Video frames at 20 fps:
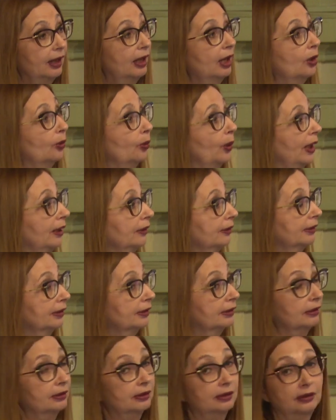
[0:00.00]
when
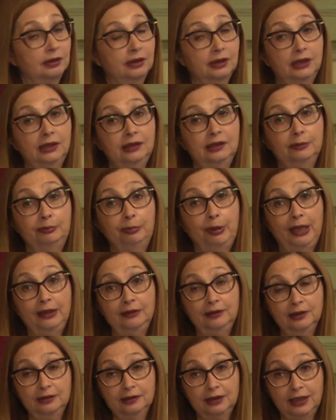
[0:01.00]
the
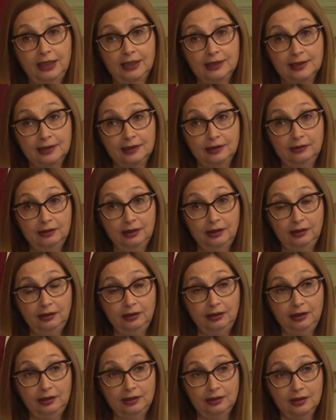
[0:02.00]
independent
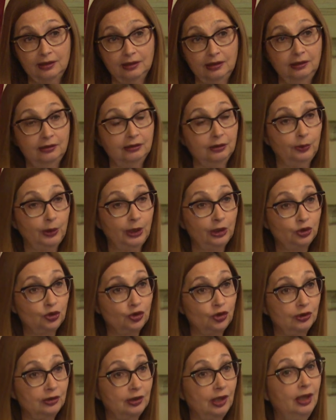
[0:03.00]
custody is in
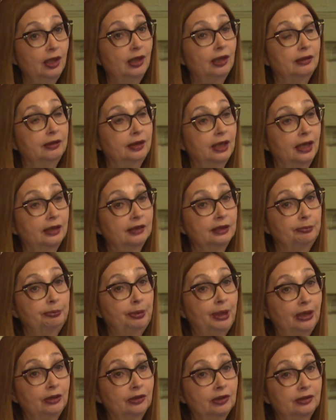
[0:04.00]
question, the other
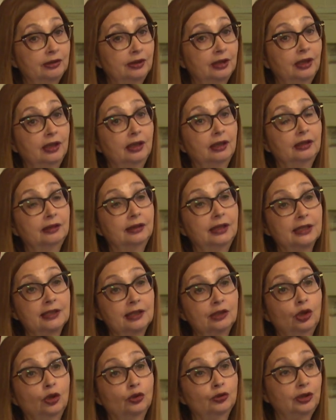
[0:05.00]
parent does
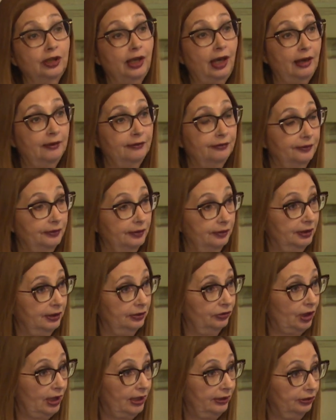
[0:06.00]
not have the
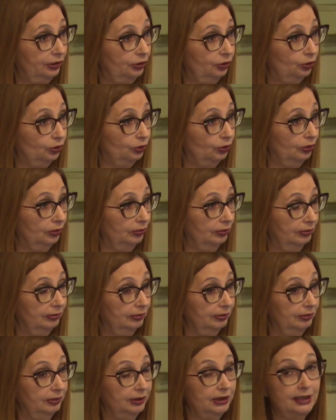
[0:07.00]
right to
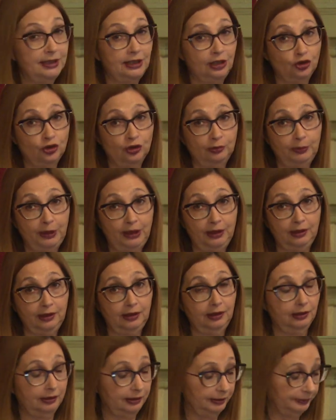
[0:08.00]
decision making.